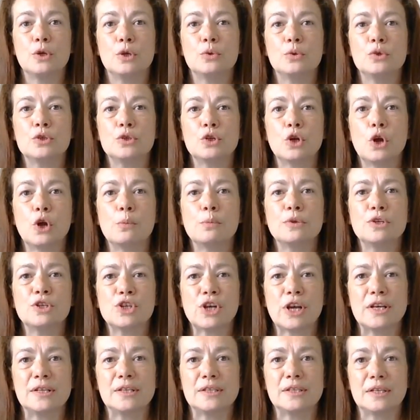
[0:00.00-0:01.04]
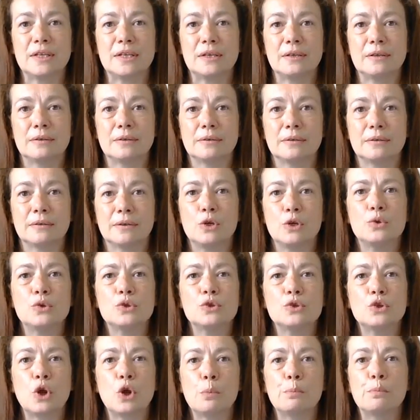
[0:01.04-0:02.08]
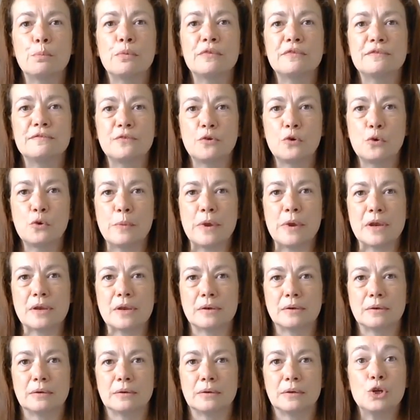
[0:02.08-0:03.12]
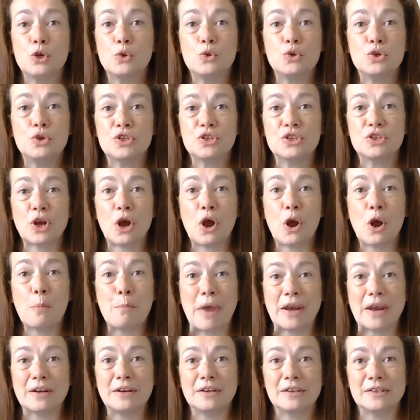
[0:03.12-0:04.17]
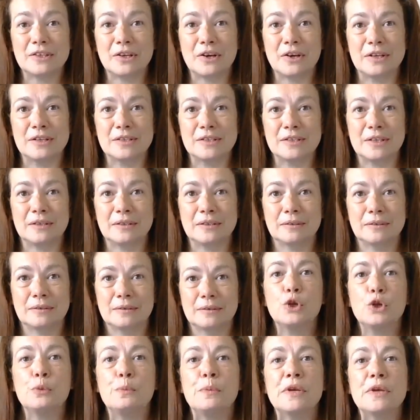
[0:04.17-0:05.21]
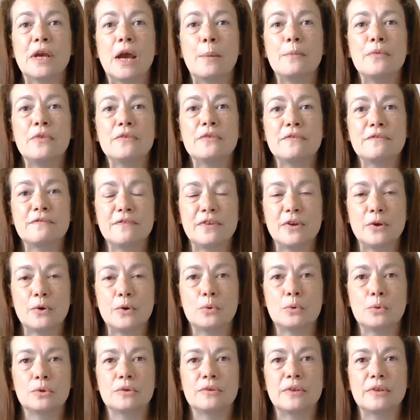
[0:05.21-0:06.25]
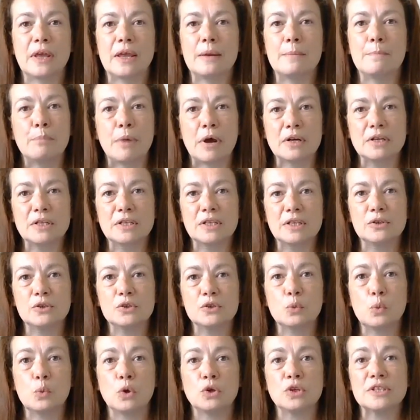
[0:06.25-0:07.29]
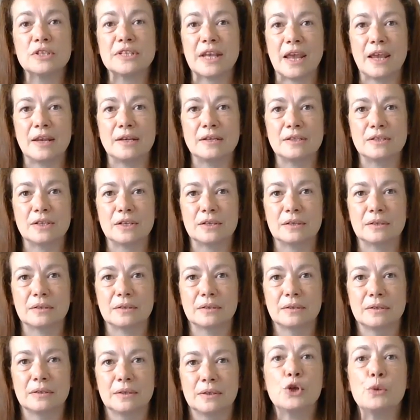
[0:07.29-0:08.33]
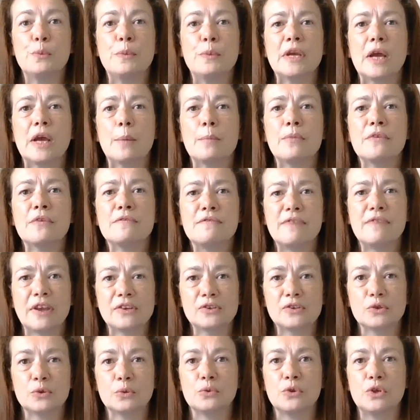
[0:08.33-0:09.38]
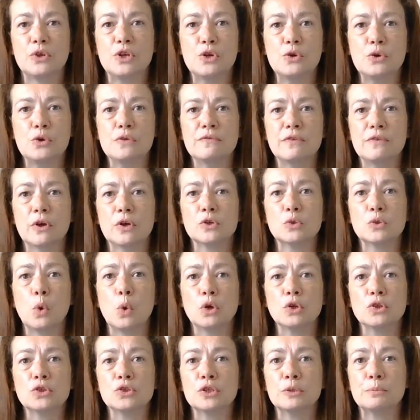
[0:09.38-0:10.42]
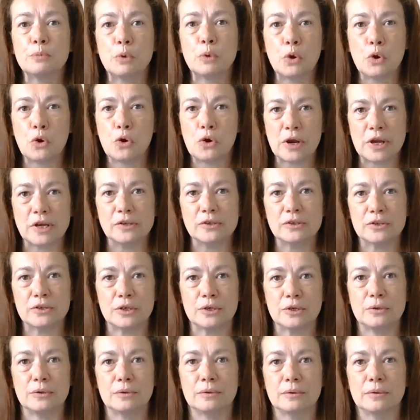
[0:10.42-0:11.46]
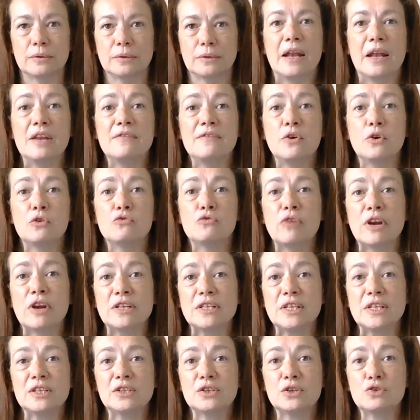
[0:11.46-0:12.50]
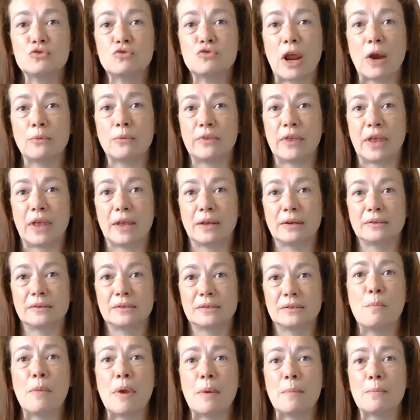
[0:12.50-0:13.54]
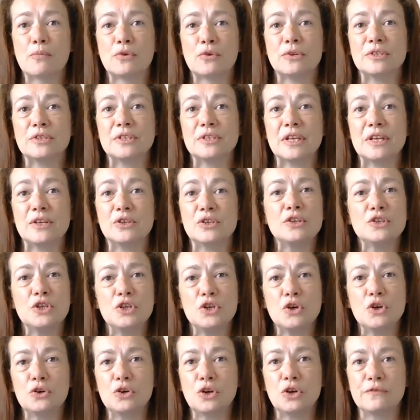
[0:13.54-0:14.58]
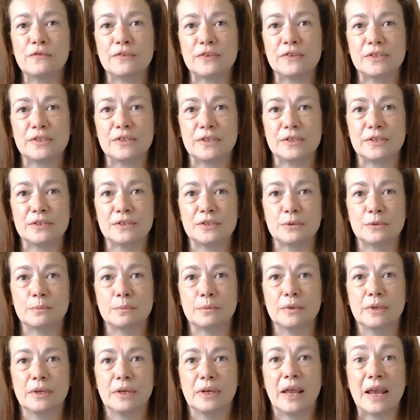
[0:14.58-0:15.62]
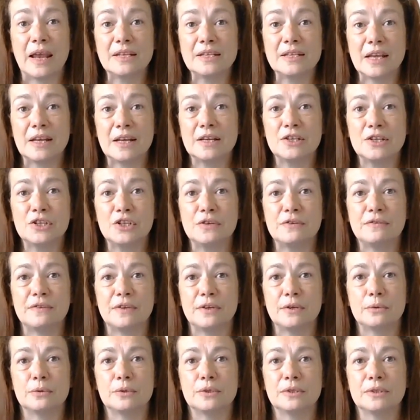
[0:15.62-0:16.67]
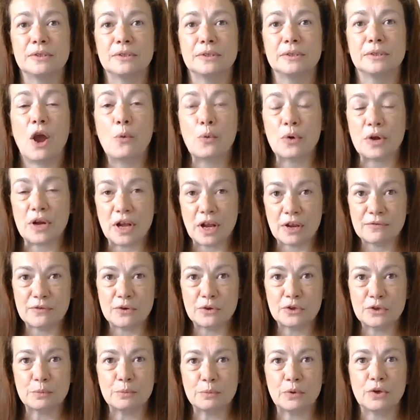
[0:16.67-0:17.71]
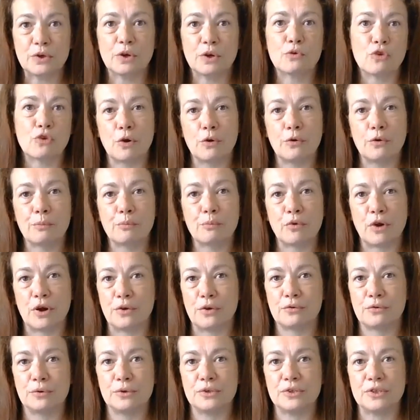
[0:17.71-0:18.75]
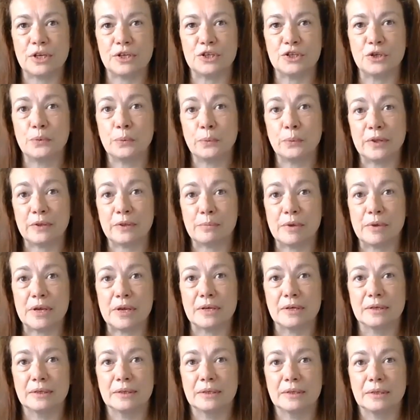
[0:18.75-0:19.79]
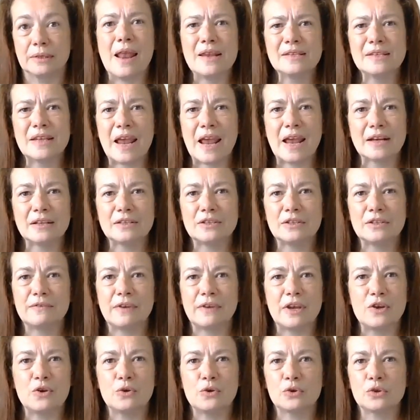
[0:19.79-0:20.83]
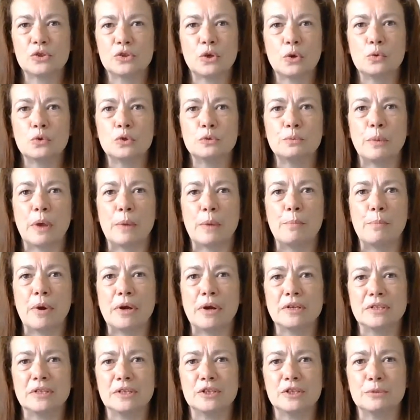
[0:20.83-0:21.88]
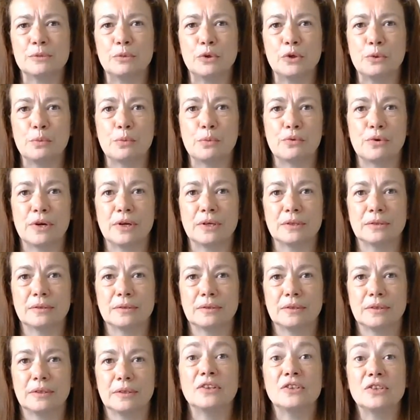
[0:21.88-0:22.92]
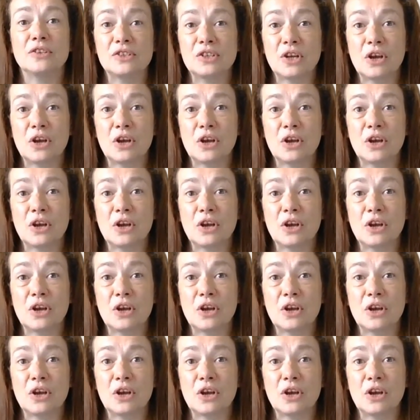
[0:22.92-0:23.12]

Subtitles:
you stop chasing, you stop performing, you start magnetizing. You become the field that abundance wants to enter. You become the vessel the universe wants to pour into. And if you're ready to ground that remembrance into your nervous system and energy field, I would love you to book a growth breakthrough session with me. Let's activate your soul's abundance blueprint and